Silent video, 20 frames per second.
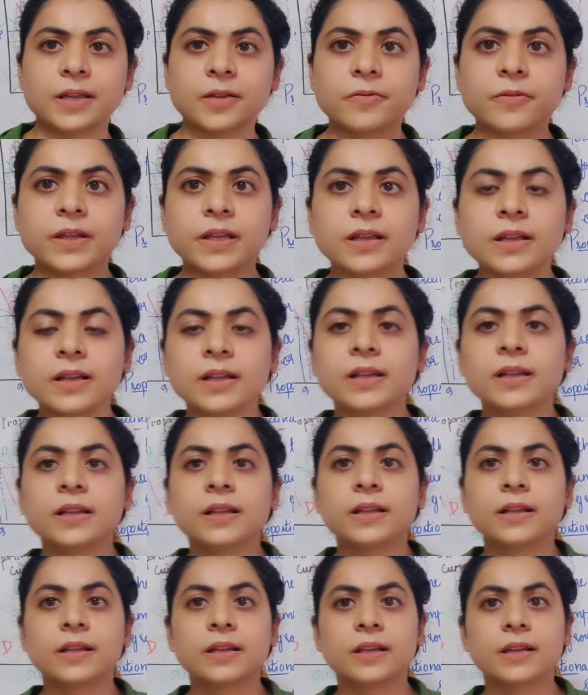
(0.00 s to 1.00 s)
behaving
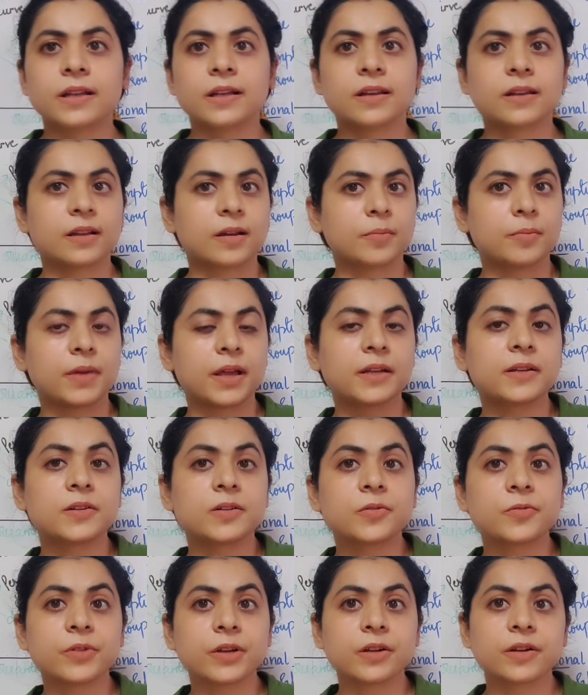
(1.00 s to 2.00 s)
in a
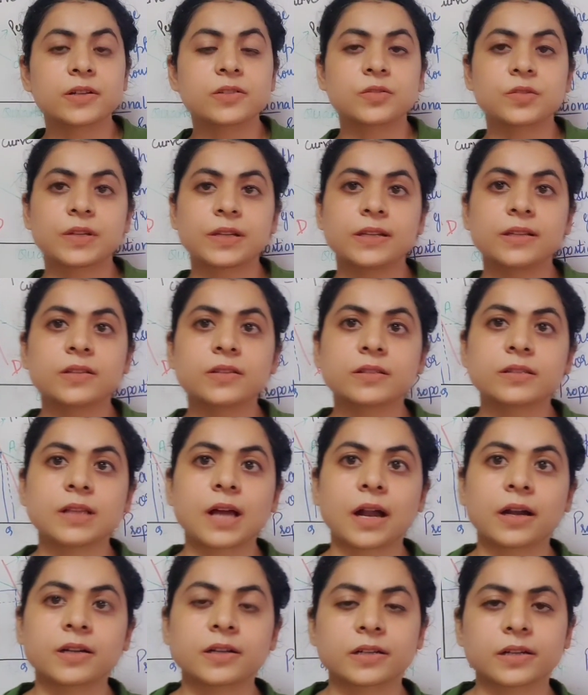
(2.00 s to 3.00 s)
manner where it thinks
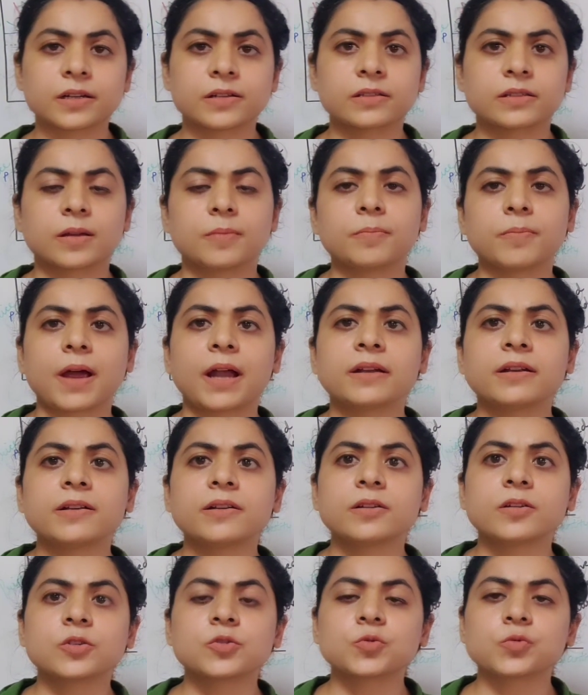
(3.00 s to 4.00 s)
that its
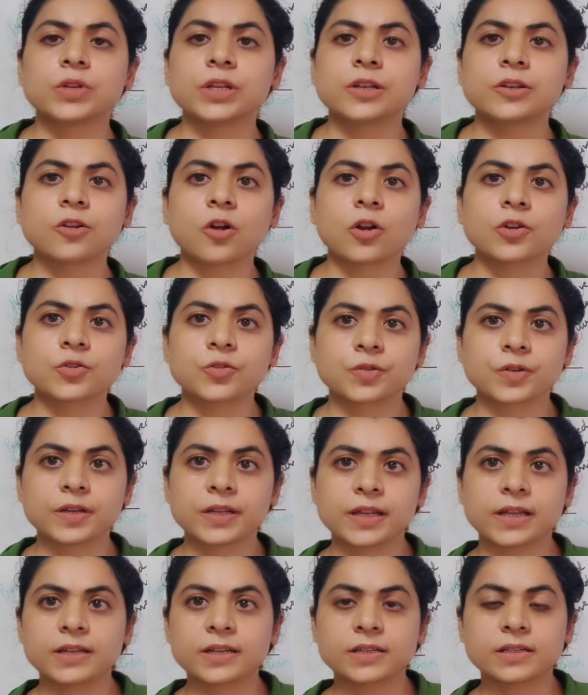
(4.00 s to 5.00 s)
competitors will not
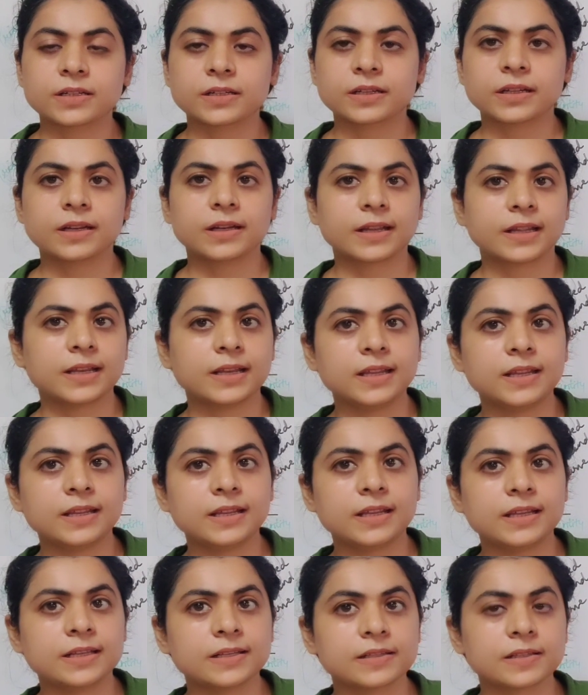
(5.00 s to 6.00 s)
react in any
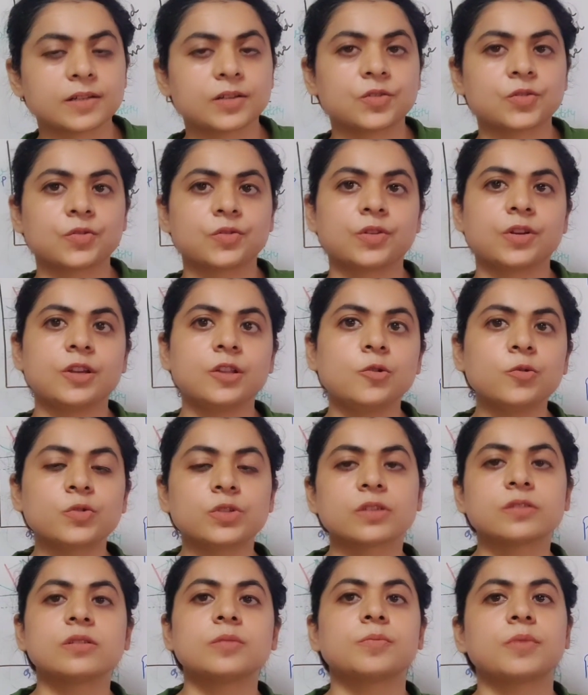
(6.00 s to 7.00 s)
case. It
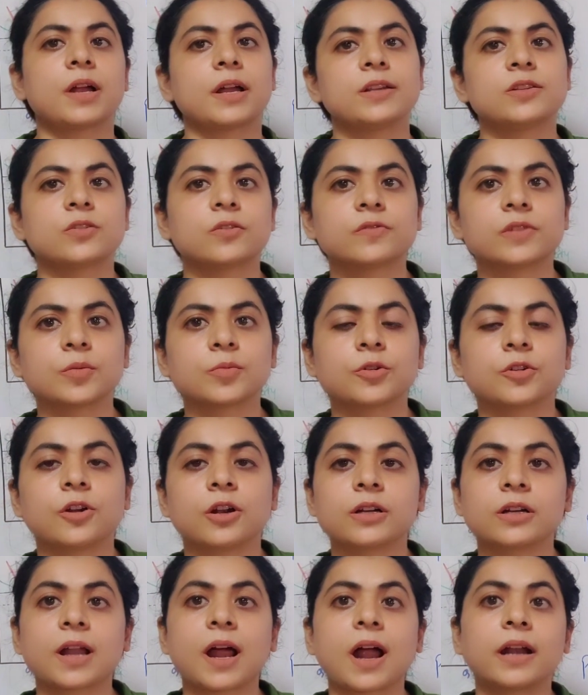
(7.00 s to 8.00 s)
reduces the price of the
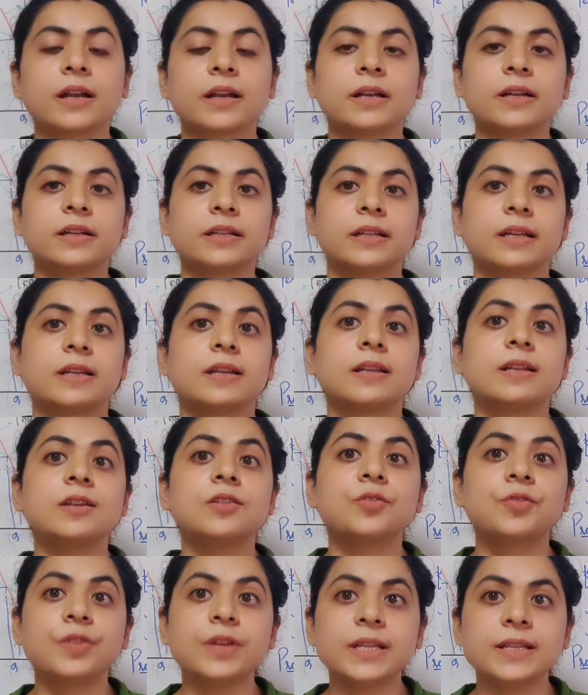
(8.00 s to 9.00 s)
product and it can
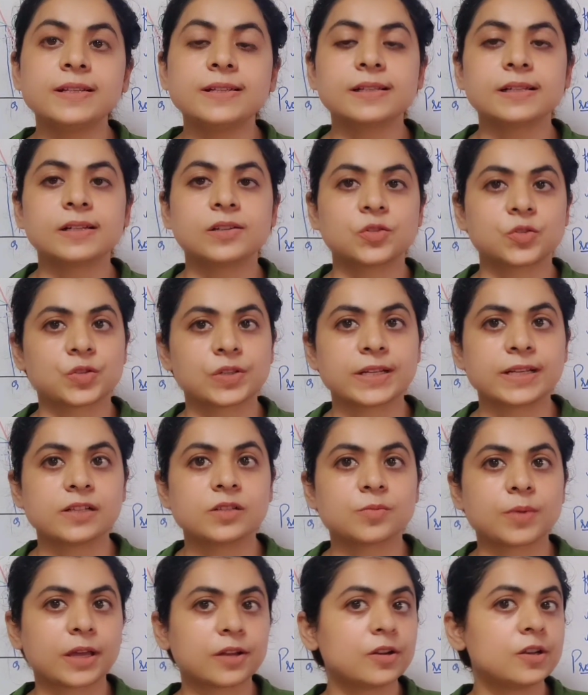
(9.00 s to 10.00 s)
increase its
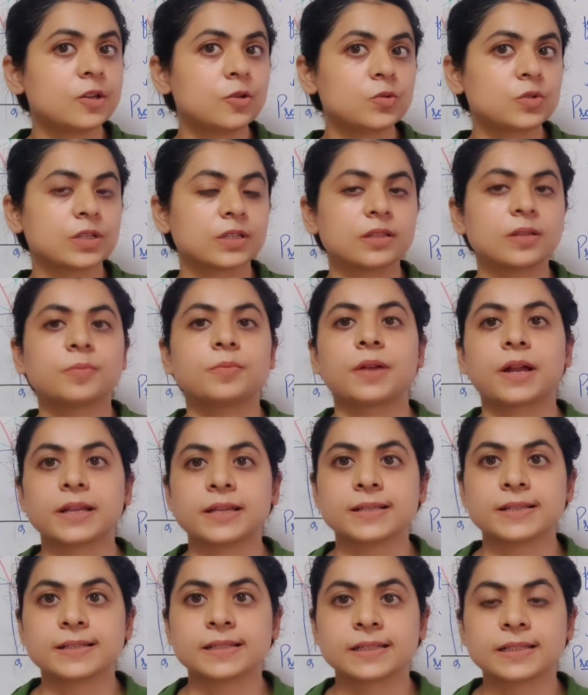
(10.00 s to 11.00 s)
sales by reducing the
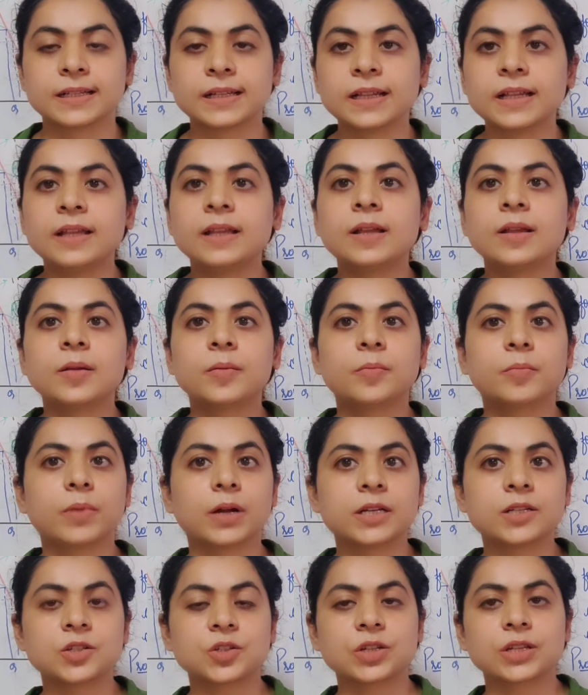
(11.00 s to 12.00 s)
price.
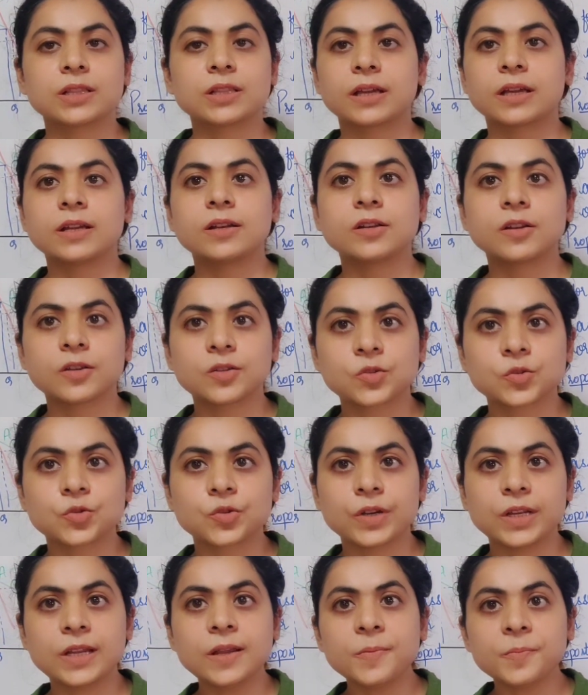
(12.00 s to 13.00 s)
But in the
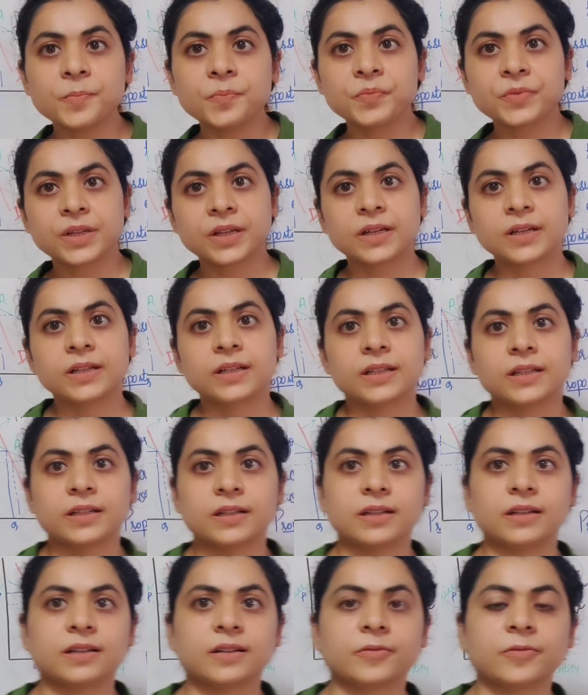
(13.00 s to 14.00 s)
industry,
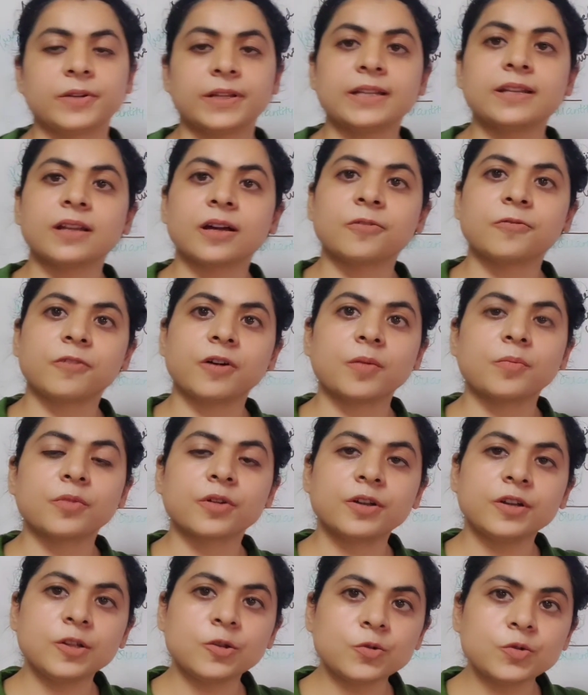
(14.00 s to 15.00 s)
when a firm
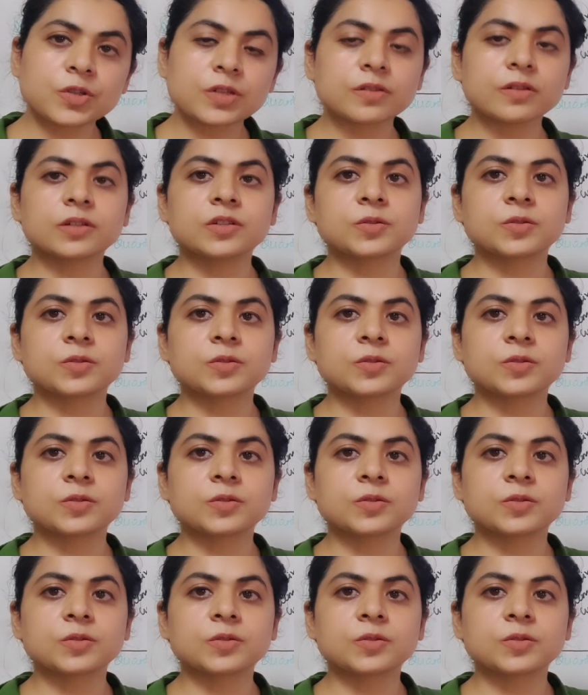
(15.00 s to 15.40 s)
reduces